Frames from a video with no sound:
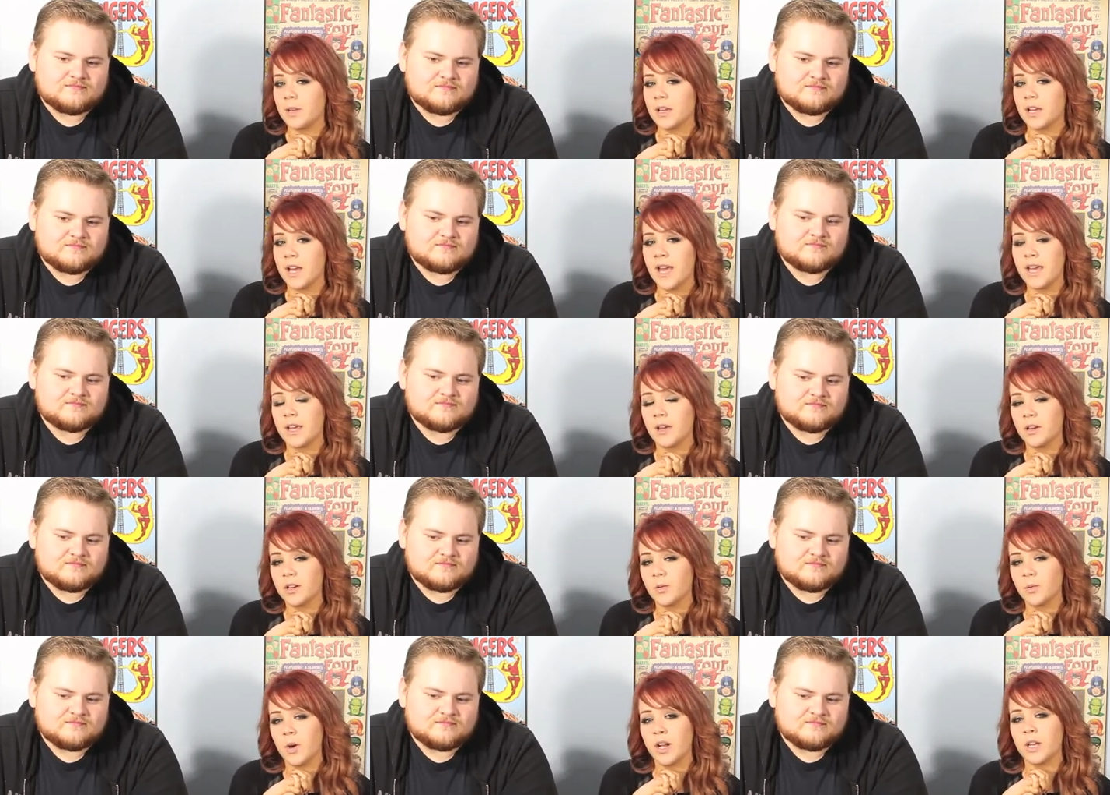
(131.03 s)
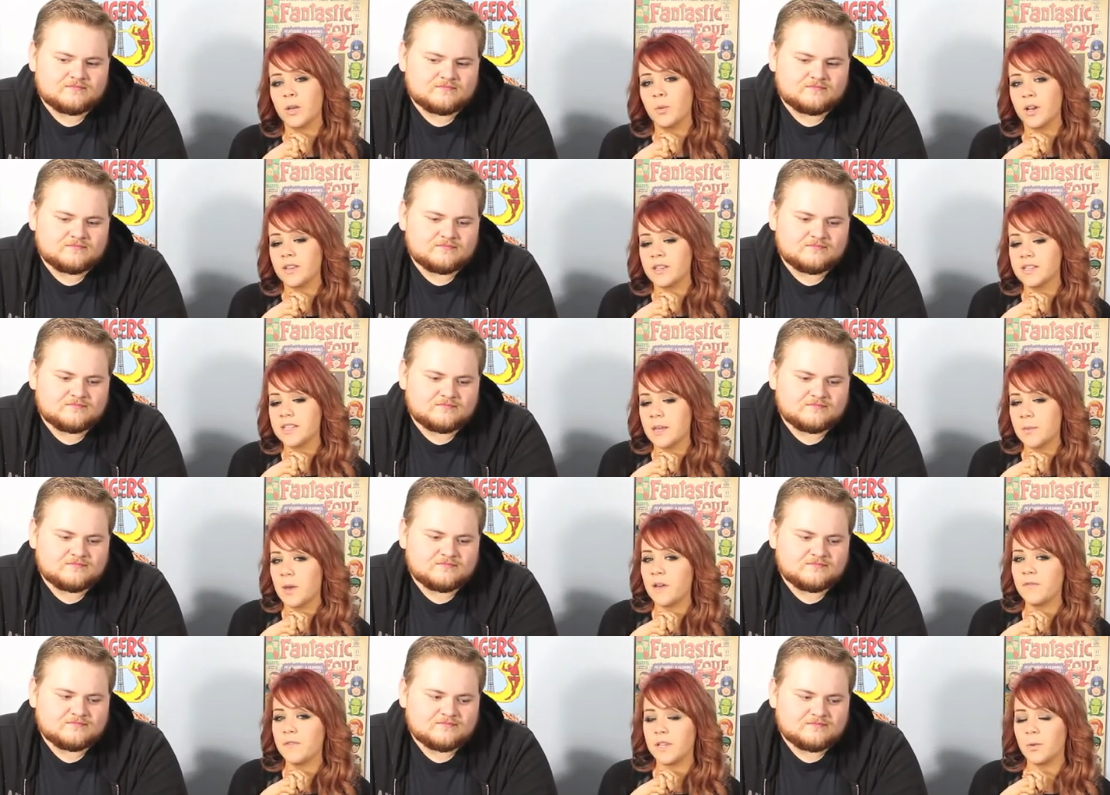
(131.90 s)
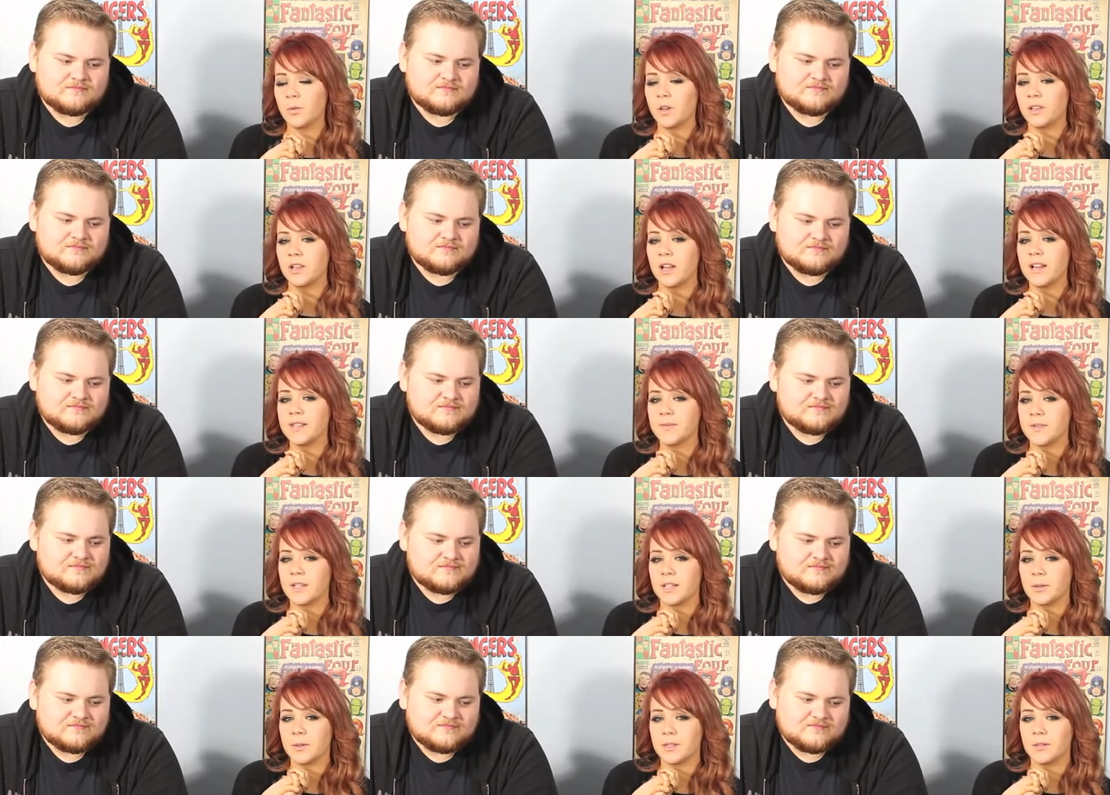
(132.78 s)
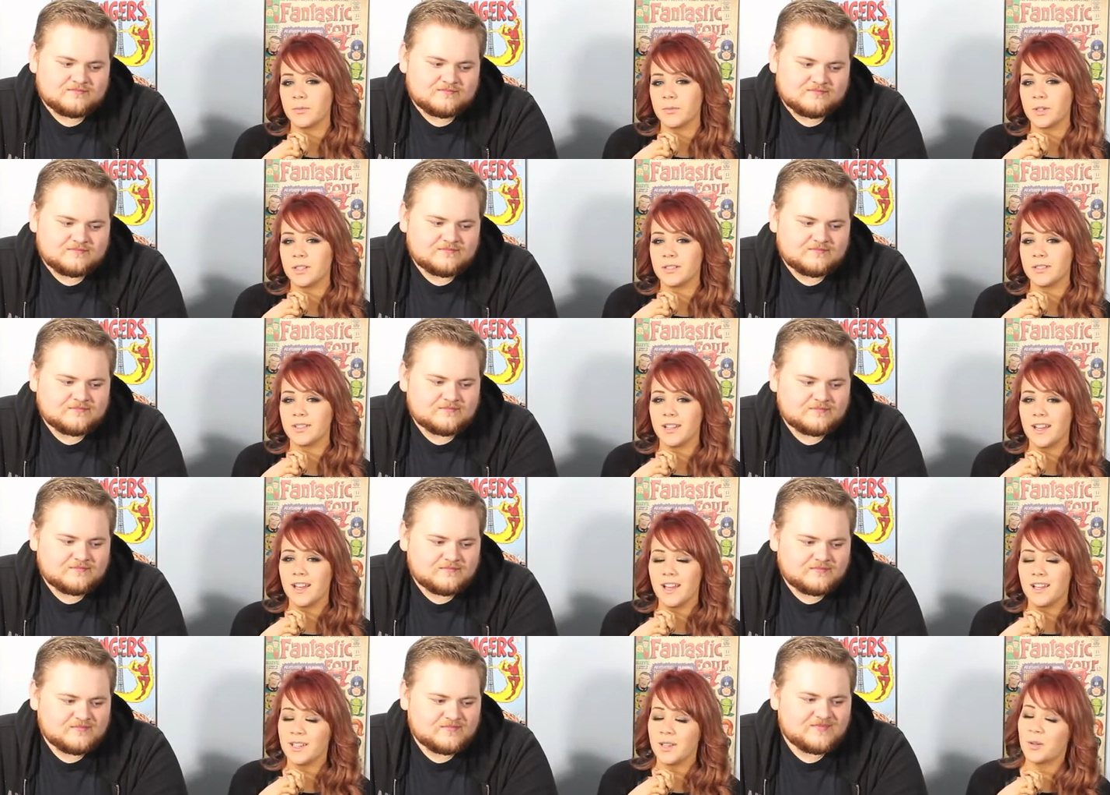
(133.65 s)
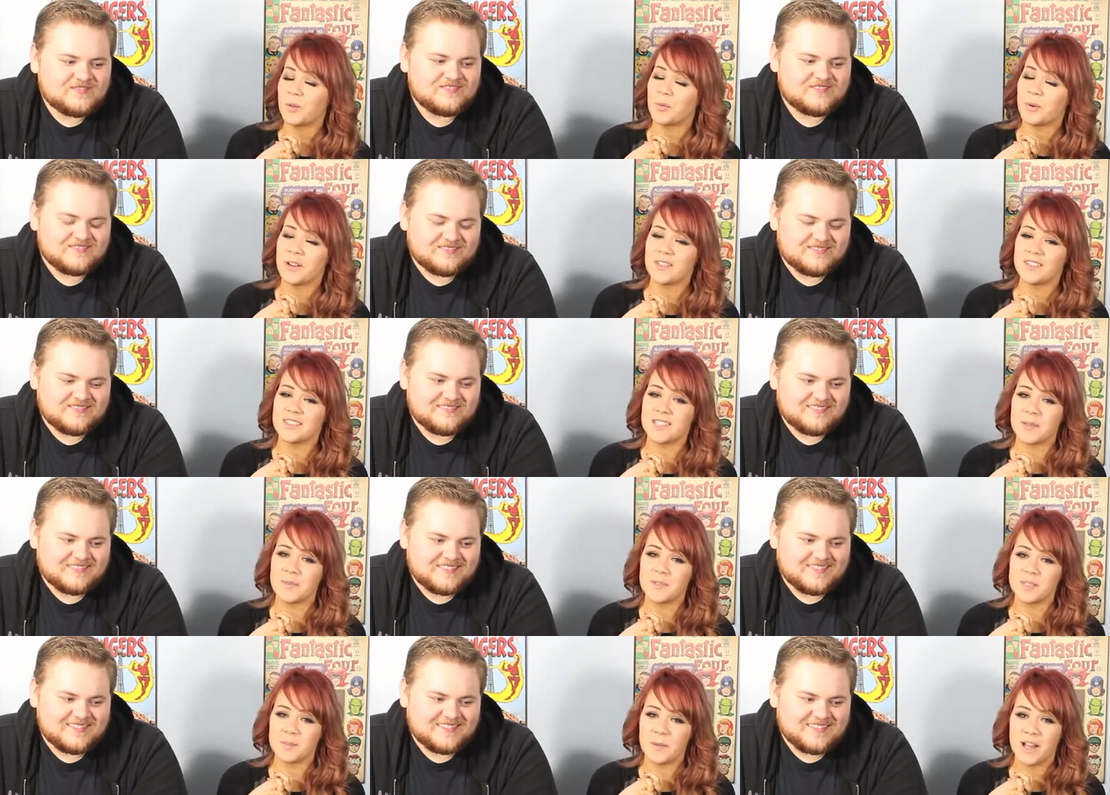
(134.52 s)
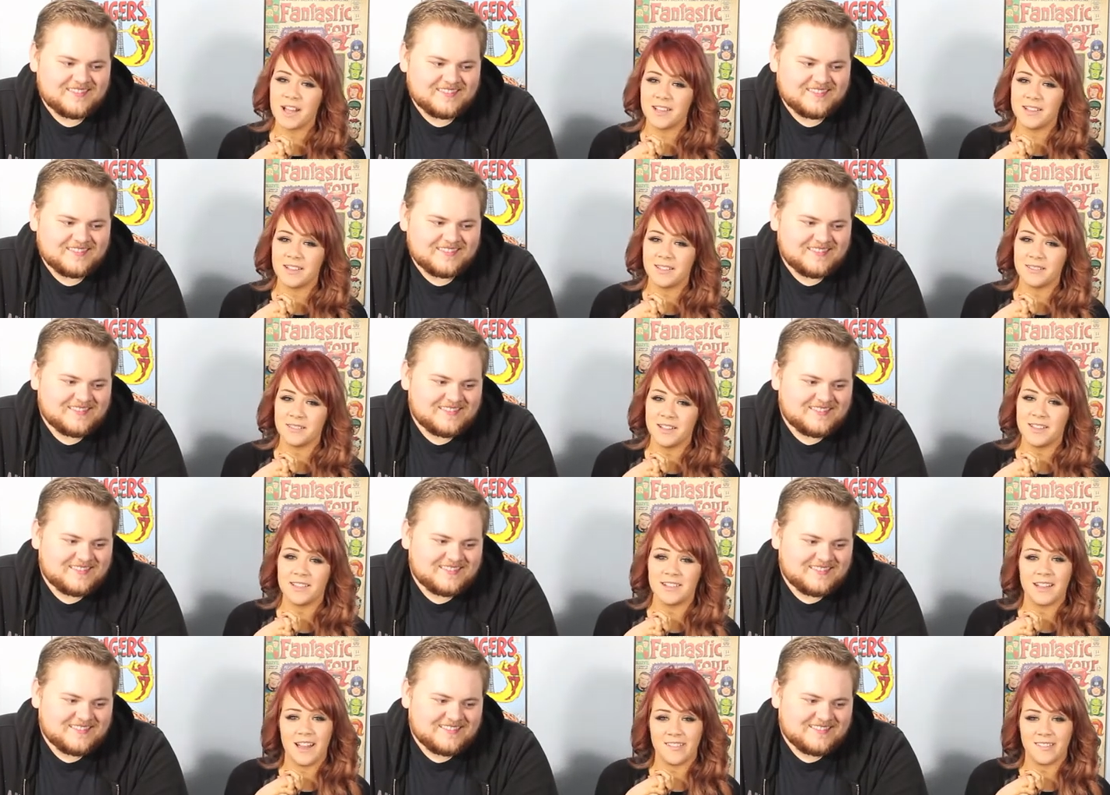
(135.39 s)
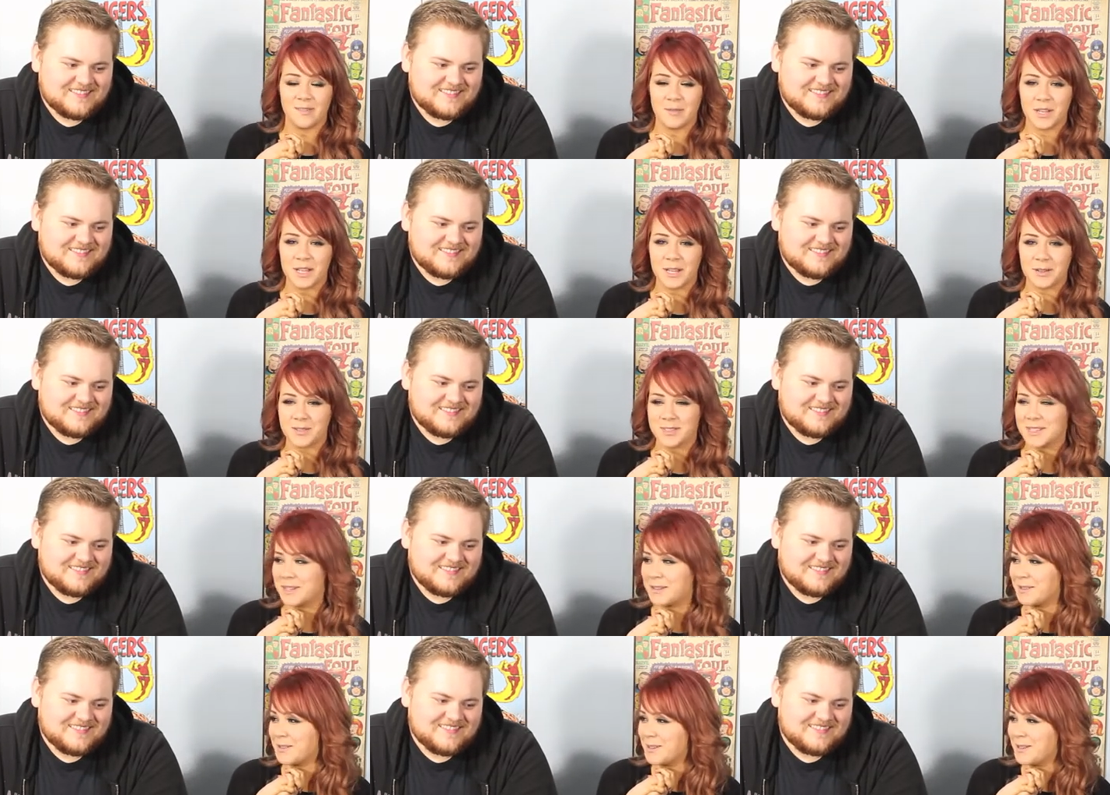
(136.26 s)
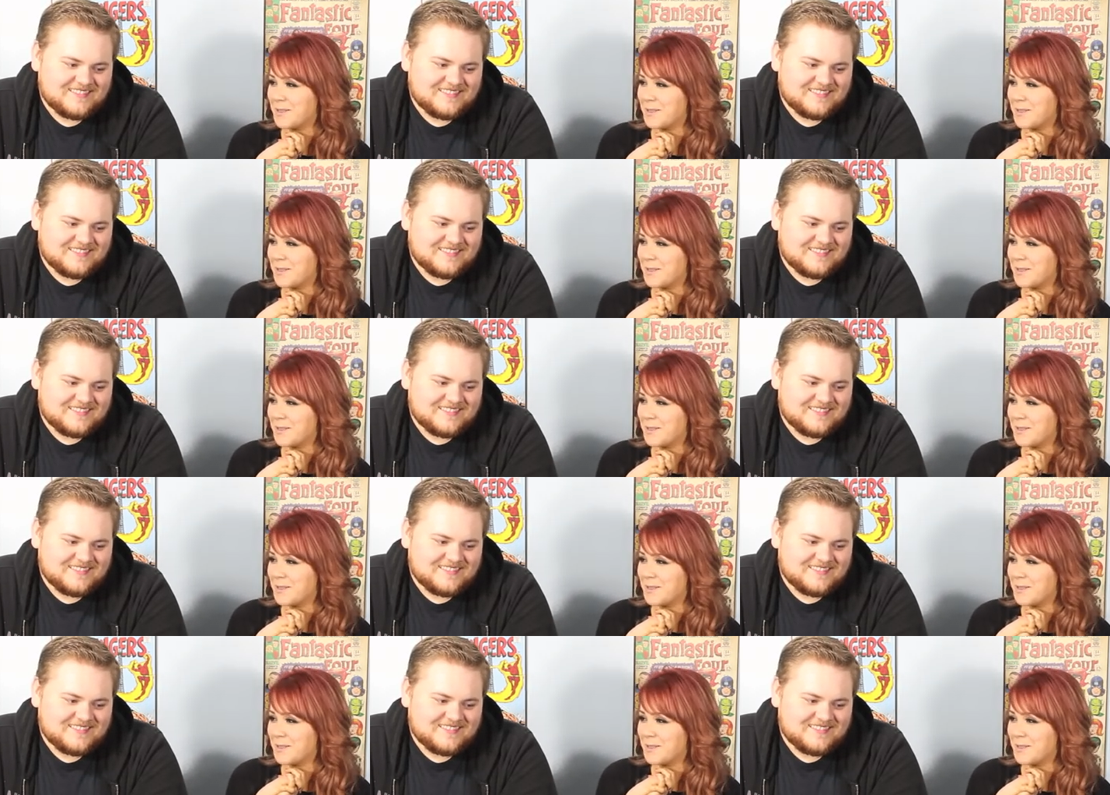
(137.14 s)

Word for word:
Speaker 1: me, hey, why are you wearing the same outfit you wore in the last video? And, well, you were wearing the same smile in the last video, so...